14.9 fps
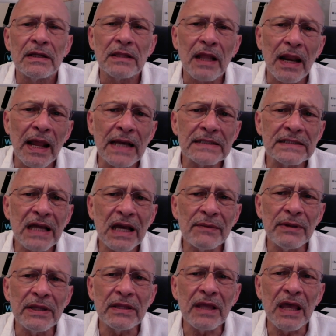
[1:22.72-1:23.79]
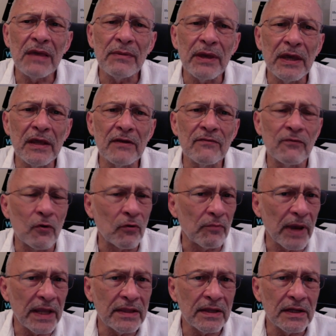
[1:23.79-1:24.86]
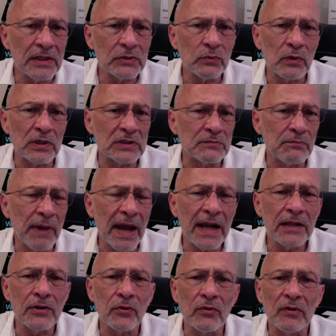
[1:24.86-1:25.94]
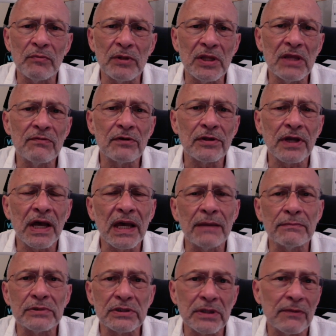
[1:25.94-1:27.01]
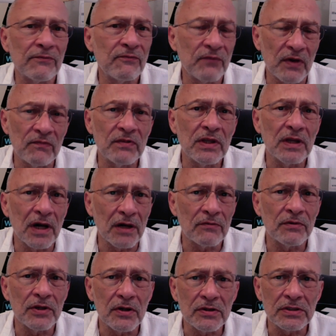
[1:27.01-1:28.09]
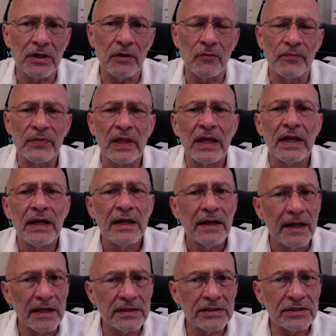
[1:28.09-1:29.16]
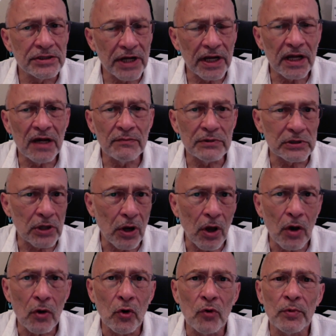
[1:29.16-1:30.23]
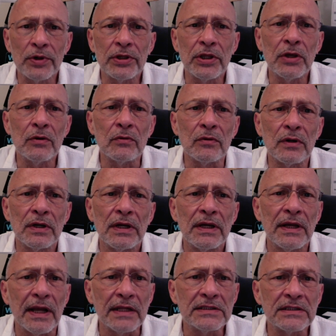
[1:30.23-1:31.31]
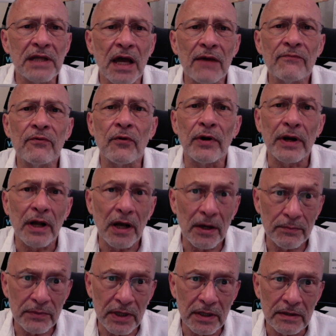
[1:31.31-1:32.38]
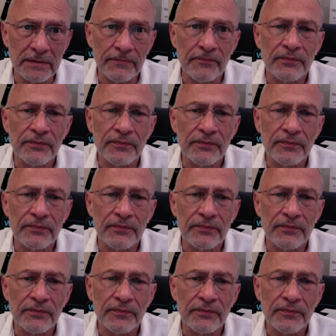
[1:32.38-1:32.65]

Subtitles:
The last time it came in for maintenance was back during medieval times, some 1500 years ago. Its checkup is long overdue. It's time for an update.